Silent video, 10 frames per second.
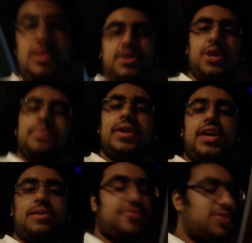So I'm going to open
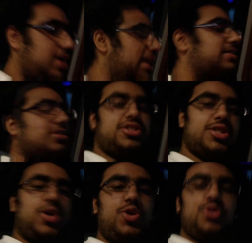it up for you guys and
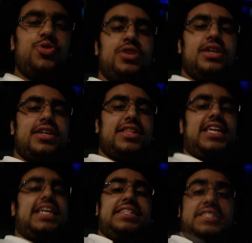show you
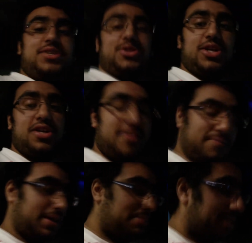the interior of my